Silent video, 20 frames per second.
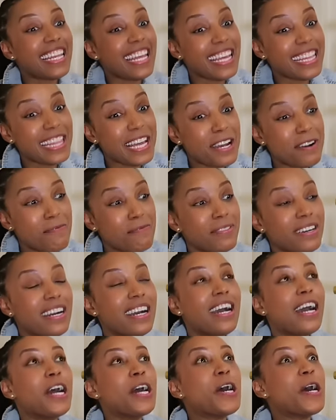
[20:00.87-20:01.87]
need them?
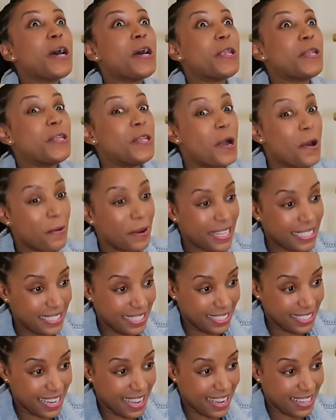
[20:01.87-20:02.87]
No, I
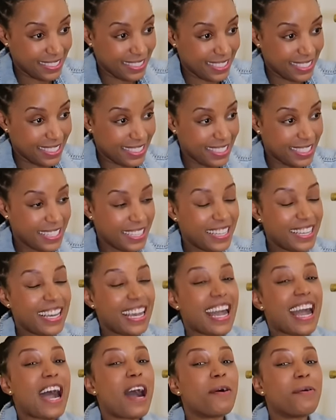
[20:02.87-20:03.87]
did not.
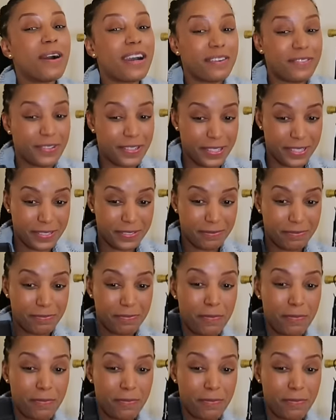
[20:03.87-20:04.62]
However,